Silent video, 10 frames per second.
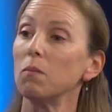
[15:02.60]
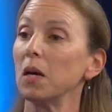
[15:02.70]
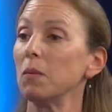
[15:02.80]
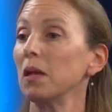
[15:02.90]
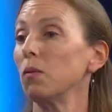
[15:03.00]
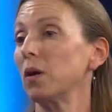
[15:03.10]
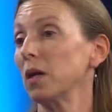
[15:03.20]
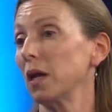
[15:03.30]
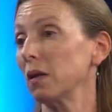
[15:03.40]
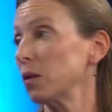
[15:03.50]
Maybe they want to
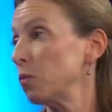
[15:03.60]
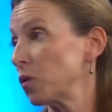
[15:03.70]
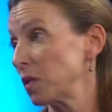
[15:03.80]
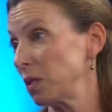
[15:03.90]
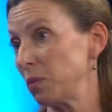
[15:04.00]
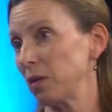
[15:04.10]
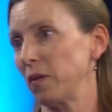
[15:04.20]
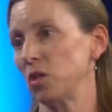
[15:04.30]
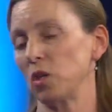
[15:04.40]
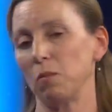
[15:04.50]
get a little more sleep
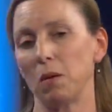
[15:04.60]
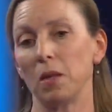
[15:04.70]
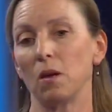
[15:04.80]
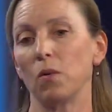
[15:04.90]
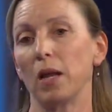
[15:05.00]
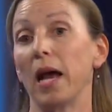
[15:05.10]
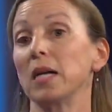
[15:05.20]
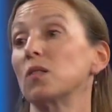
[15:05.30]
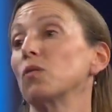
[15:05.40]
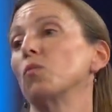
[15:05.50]
intervention. Maybe they want to
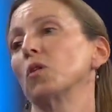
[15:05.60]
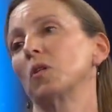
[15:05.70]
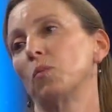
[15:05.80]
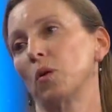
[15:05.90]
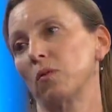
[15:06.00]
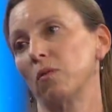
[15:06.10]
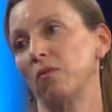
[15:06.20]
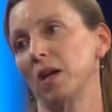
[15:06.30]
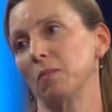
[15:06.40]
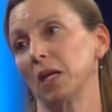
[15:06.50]
ask for more support from
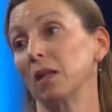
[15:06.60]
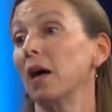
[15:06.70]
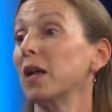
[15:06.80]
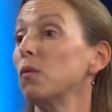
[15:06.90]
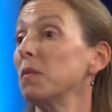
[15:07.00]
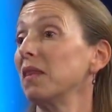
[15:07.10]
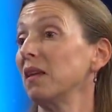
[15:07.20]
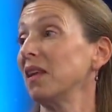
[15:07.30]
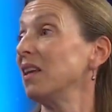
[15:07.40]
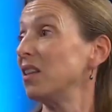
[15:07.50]
family. A lot of women
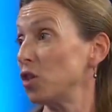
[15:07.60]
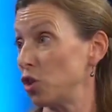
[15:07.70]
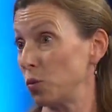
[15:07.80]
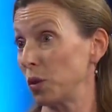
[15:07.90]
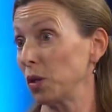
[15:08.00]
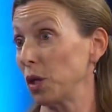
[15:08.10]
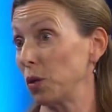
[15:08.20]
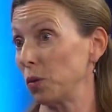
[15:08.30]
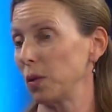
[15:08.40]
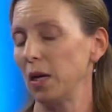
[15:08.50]
think they need to do it
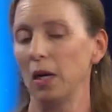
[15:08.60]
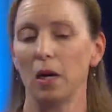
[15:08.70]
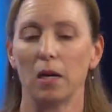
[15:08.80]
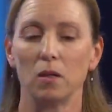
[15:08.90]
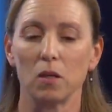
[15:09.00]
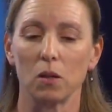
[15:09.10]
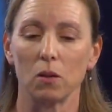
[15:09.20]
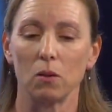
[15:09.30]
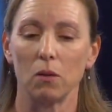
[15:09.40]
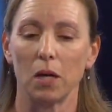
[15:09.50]
alone. And
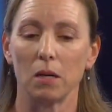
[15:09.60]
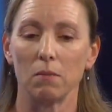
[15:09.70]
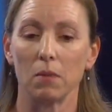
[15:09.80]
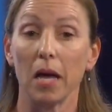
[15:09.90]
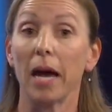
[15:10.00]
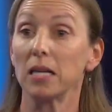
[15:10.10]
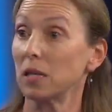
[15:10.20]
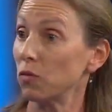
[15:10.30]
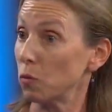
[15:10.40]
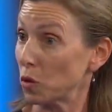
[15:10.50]
so asking
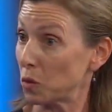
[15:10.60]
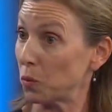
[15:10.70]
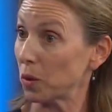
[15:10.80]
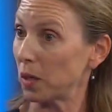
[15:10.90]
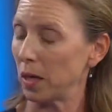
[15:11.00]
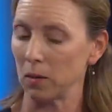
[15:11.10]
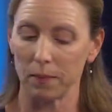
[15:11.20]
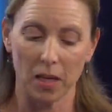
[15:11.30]
for more support can help.